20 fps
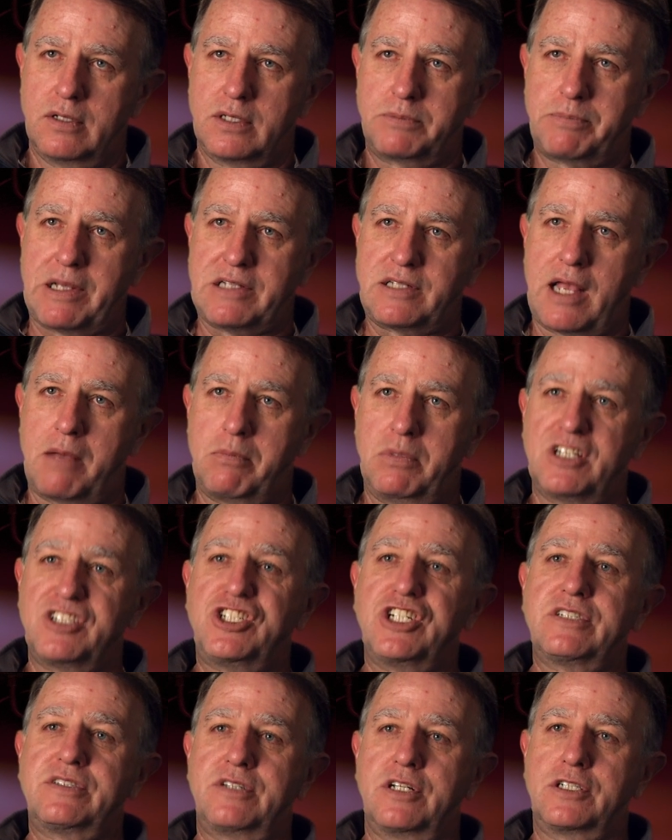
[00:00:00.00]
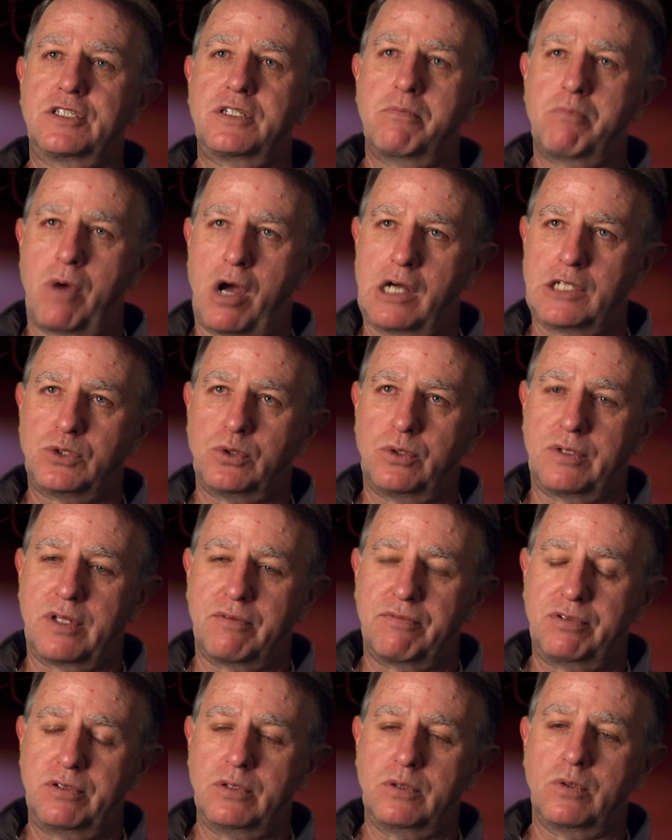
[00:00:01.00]
Spacehab logistics module
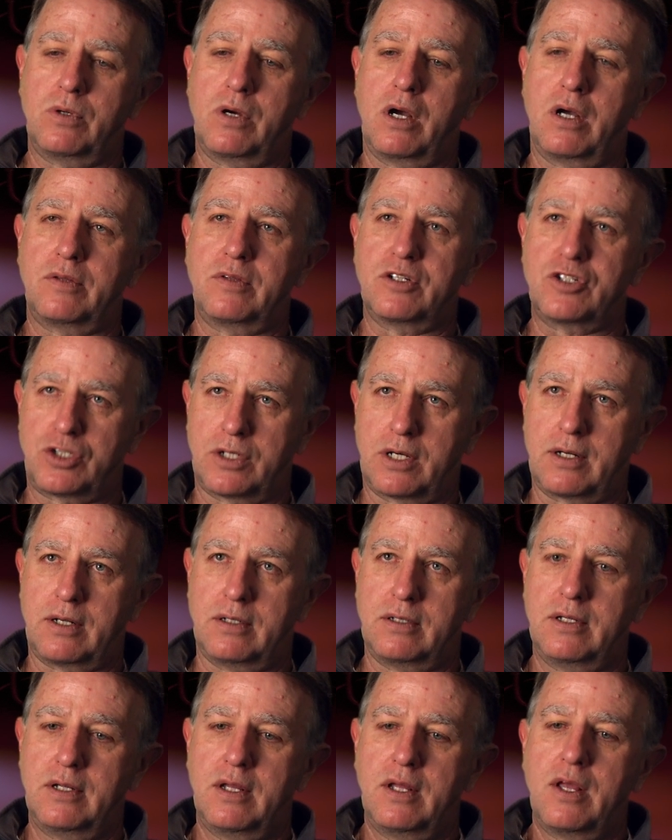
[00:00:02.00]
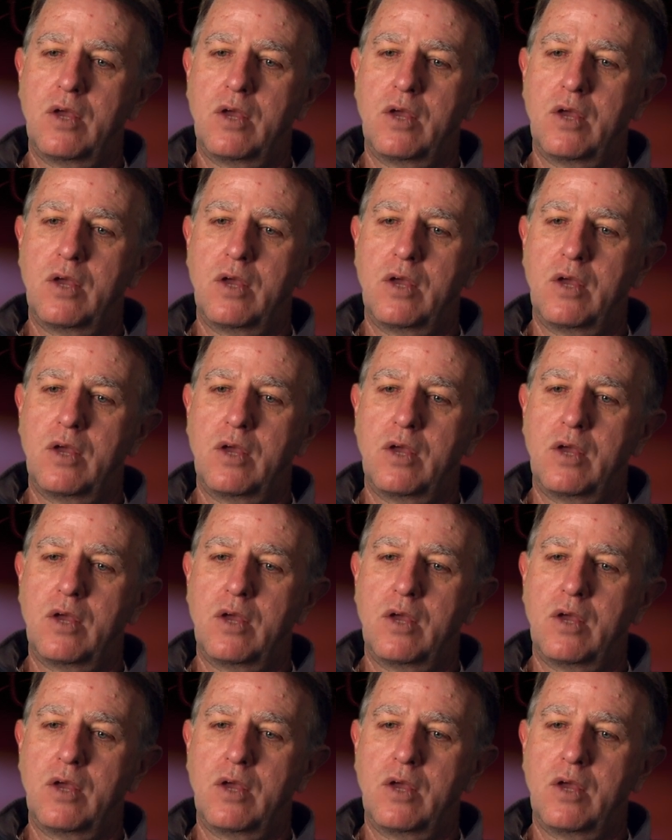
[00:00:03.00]
that flew on the shuttle.